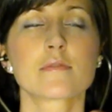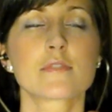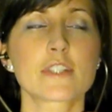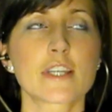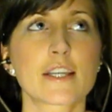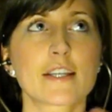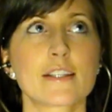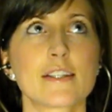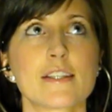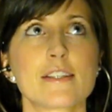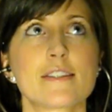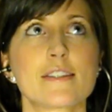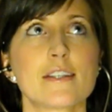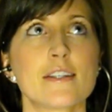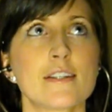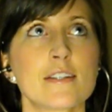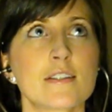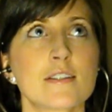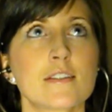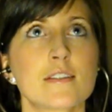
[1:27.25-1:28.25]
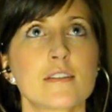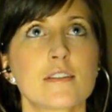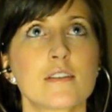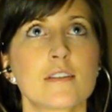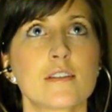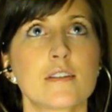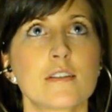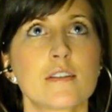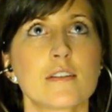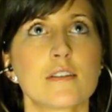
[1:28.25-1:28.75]
Take a listen.
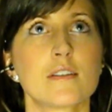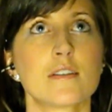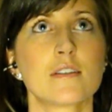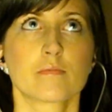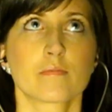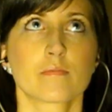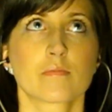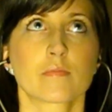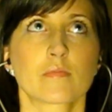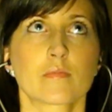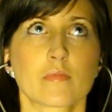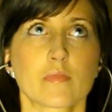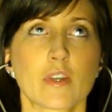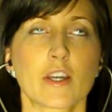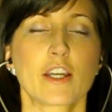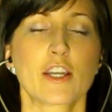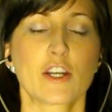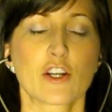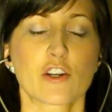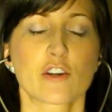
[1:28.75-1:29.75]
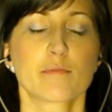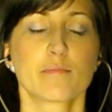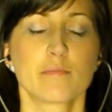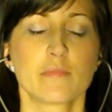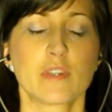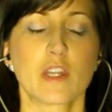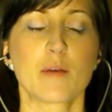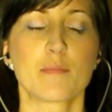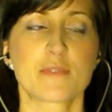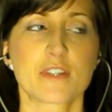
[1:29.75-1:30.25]
I hear it,
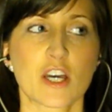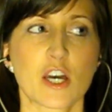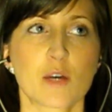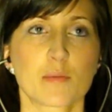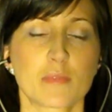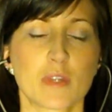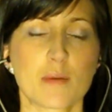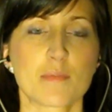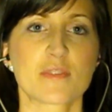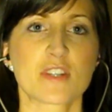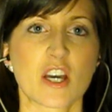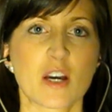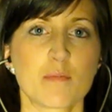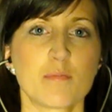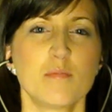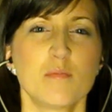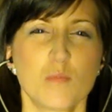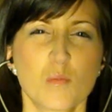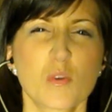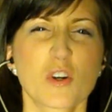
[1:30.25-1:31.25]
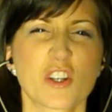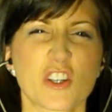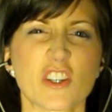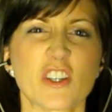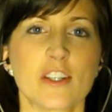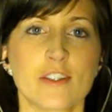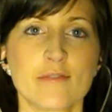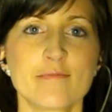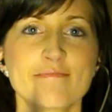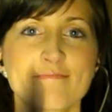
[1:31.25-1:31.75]
lub dub, lub dub, we're
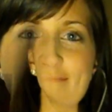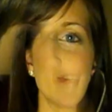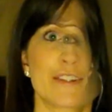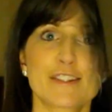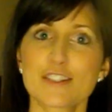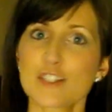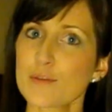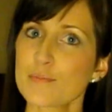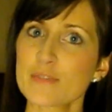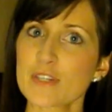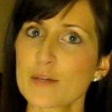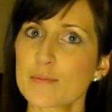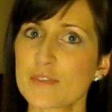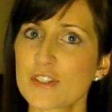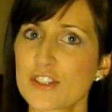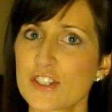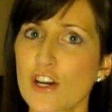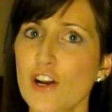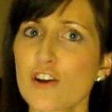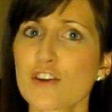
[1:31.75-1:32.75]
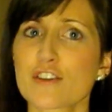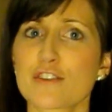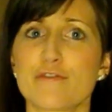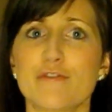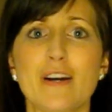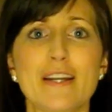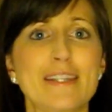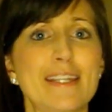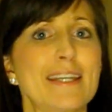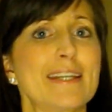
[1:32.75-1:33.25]
good. And sometimes it's hard to
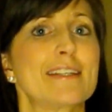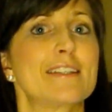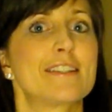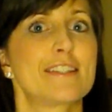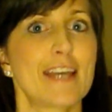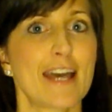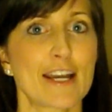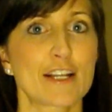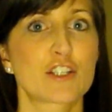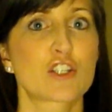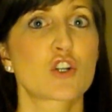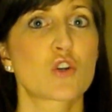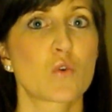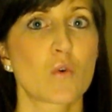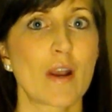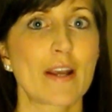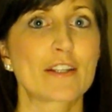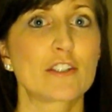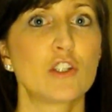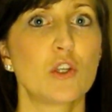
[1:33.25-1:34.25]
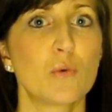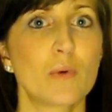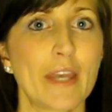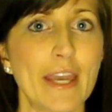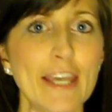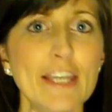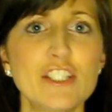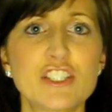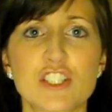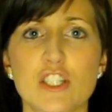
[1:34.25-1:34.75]
find the exact correct
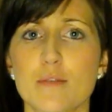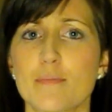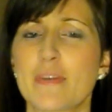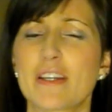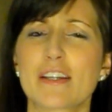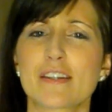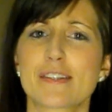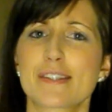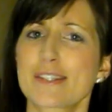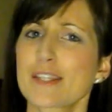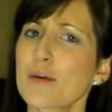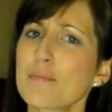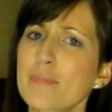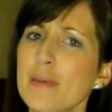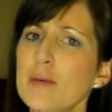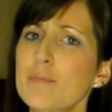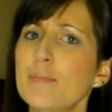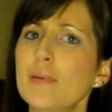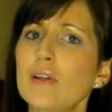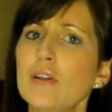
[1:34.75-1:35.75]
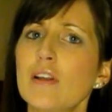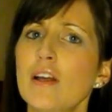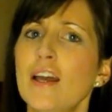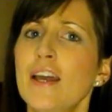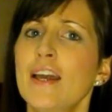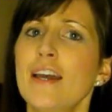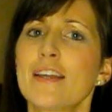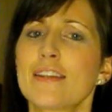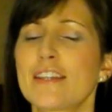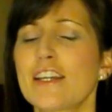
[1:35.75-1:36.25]
location because some people,
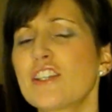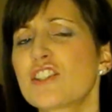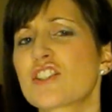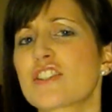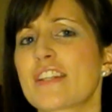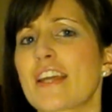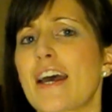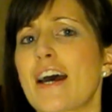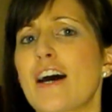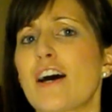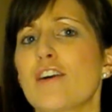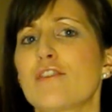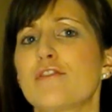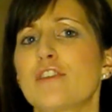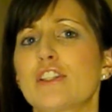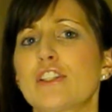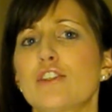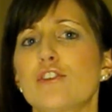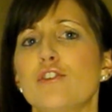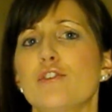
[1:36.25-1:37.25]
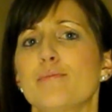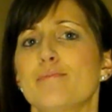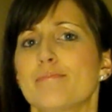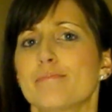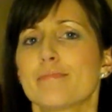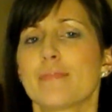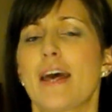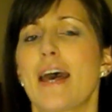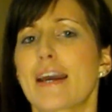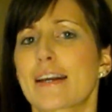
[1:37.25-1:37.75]
they just have a little
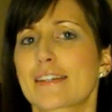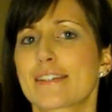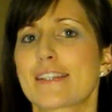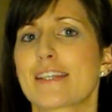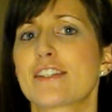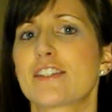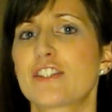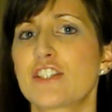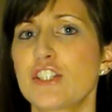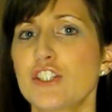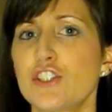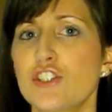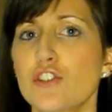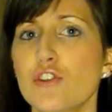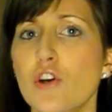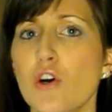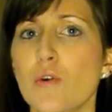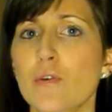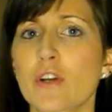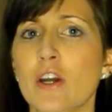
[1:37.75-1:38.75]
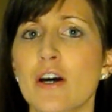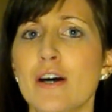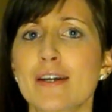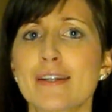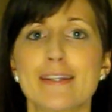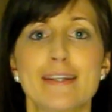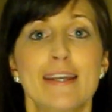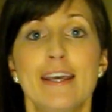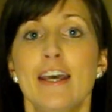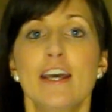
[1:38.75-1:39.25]
excess tissue going
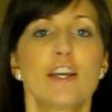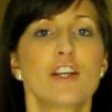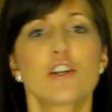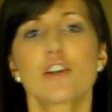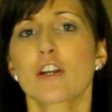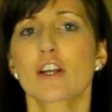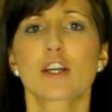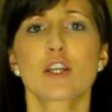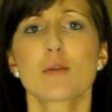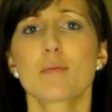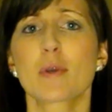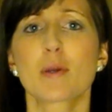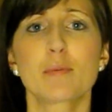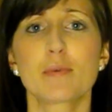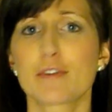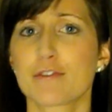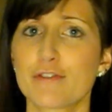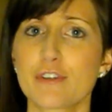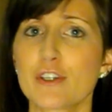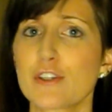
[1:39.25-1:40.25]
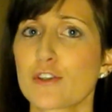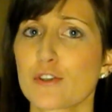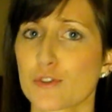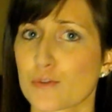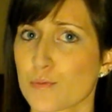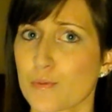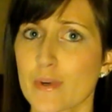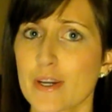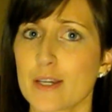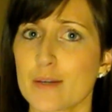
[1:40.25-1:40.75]
on and you're not gonna be able to feel
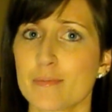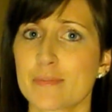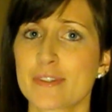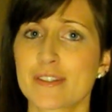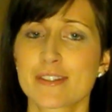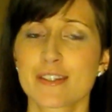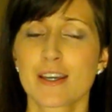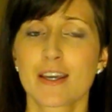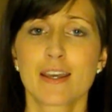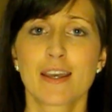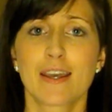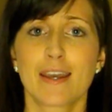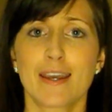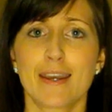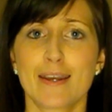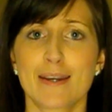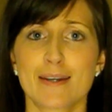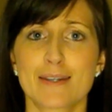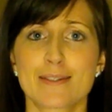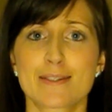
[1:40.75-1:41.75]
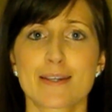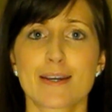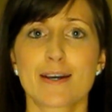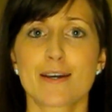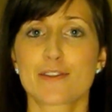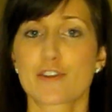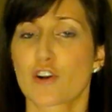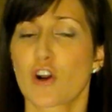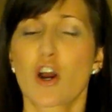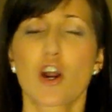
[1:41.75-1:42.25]
those ribs. And
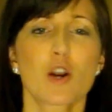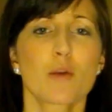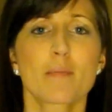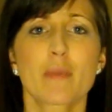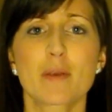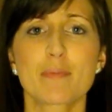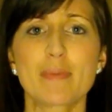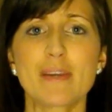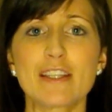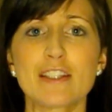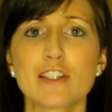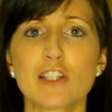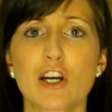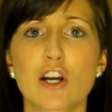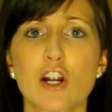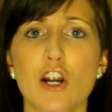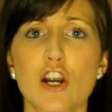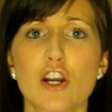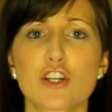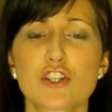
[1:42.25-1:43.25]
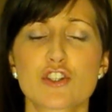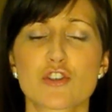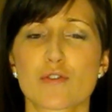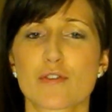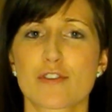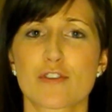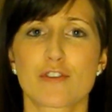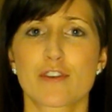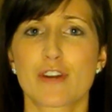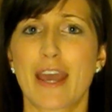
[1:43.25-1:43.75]
uh, their heart might be enlarged
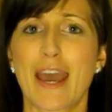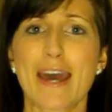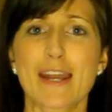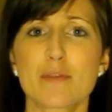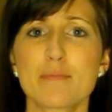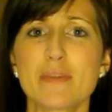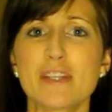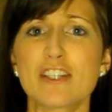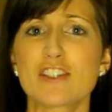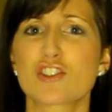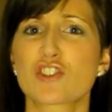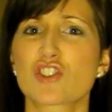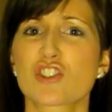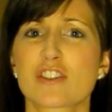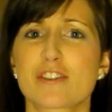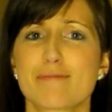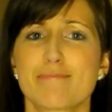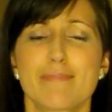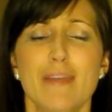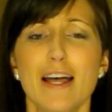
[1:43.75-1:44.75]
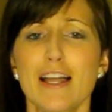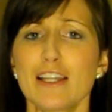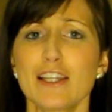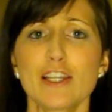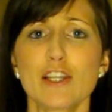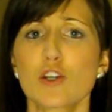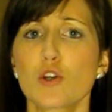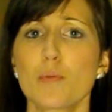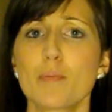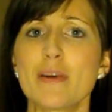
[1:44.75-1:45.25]
or their anatomy is just a
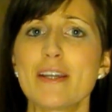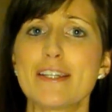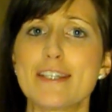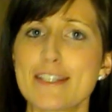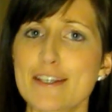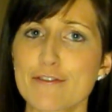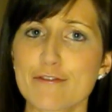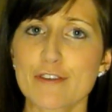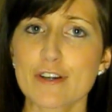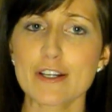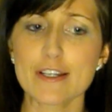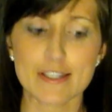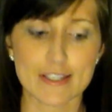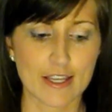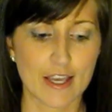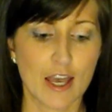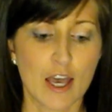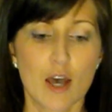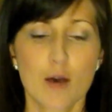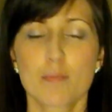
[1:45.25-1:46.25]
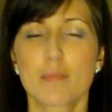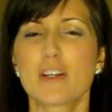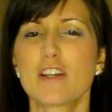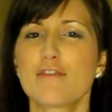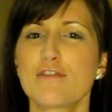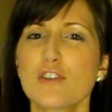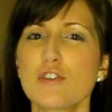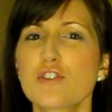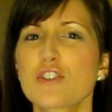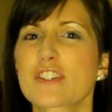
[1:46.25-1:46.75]
little bit different. But
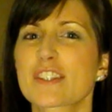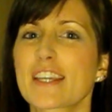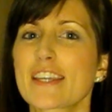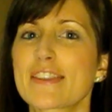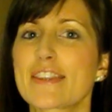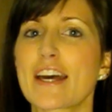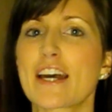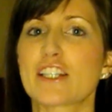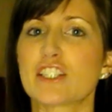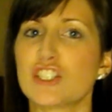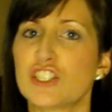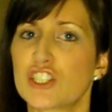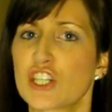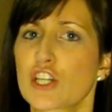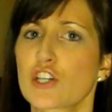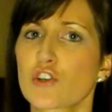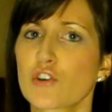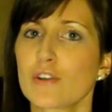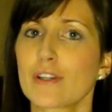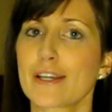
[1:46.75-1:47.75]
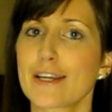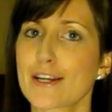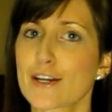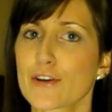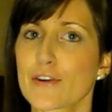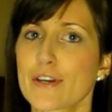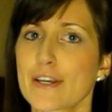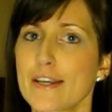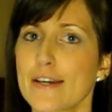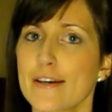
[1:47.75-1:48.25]
if you just get that general
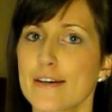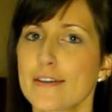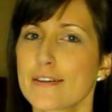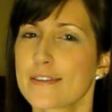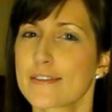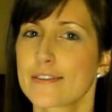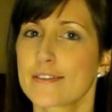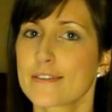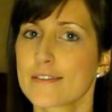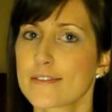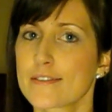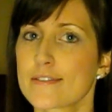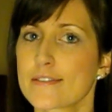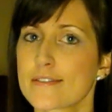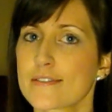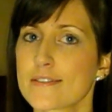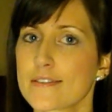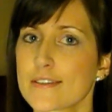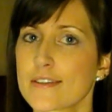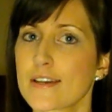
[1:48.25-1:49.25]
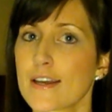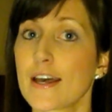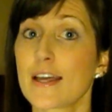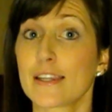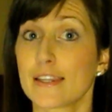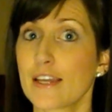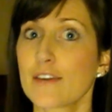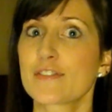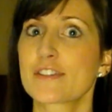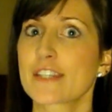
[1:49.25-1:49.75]
area,
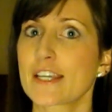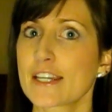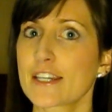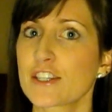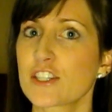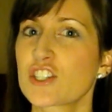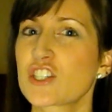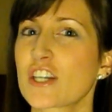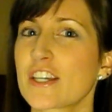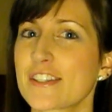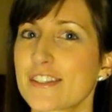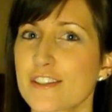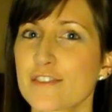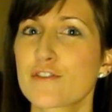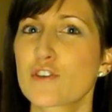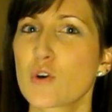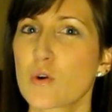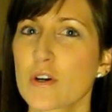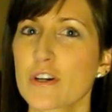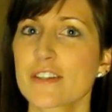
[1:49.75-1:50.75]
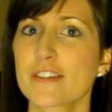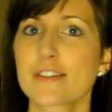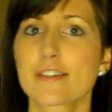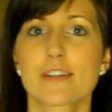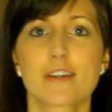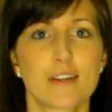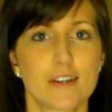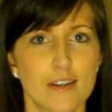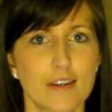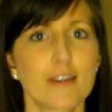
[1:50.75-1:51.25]
left side of the chest, of
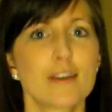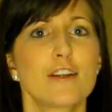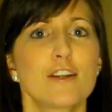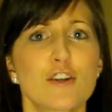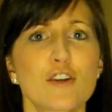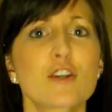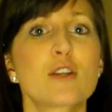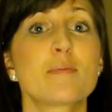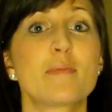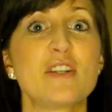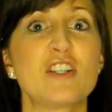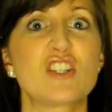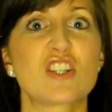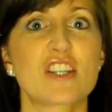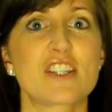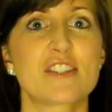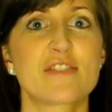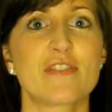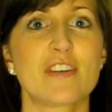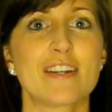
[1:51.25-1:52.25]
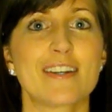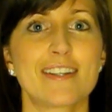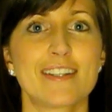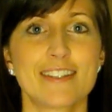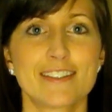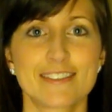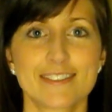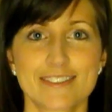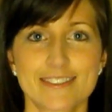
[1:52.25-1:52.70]
course, you're gonna be just fine.